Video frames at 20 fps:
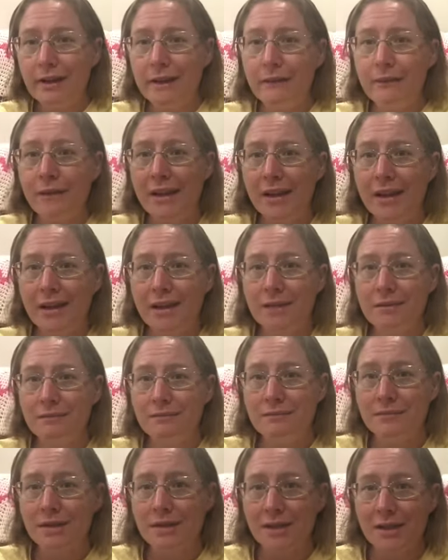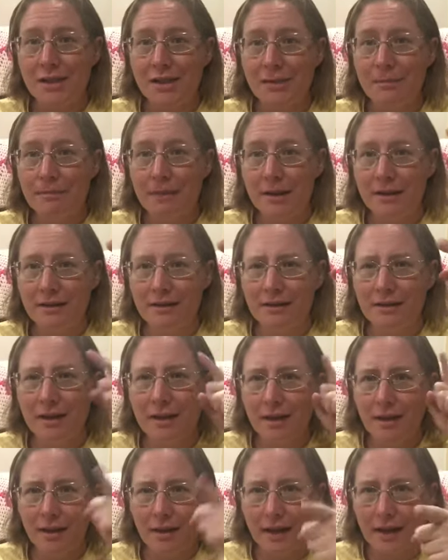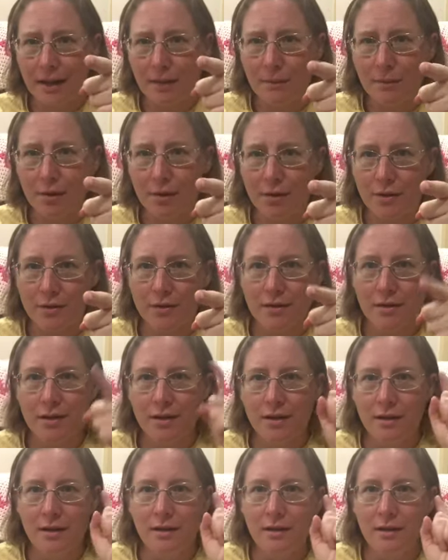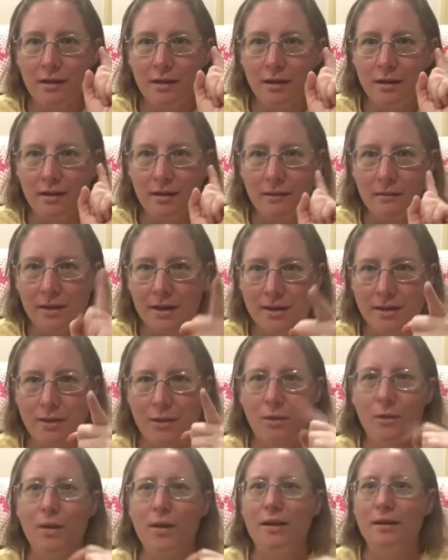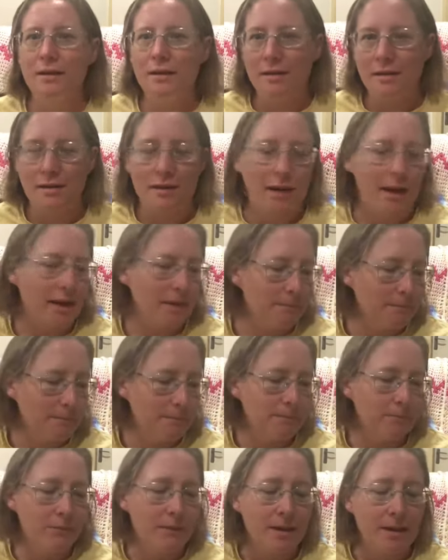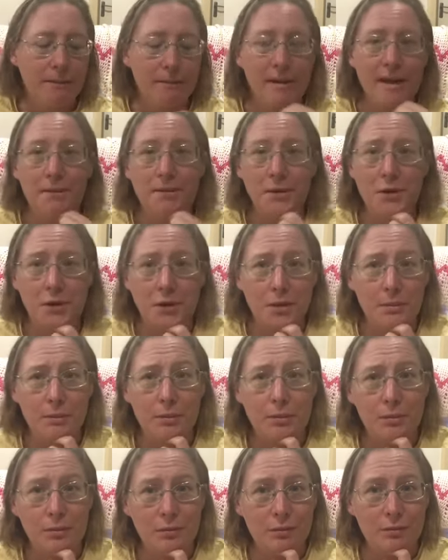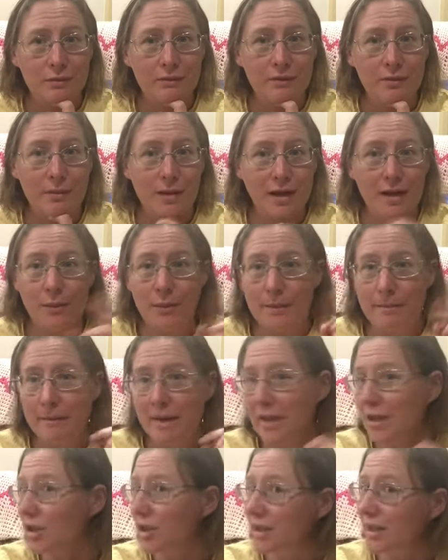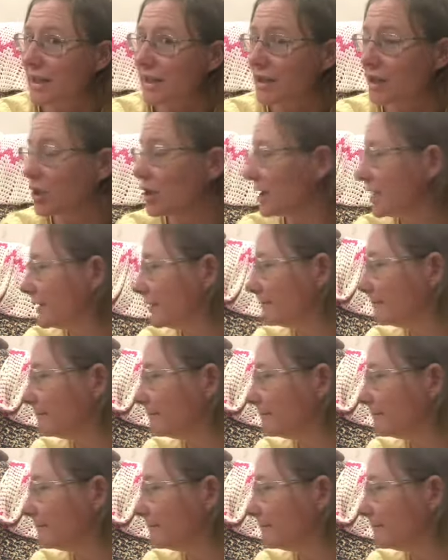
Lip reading: Vic, StitchNButton, keep note. These are the ones that maybe you can pull for my whip manager next year.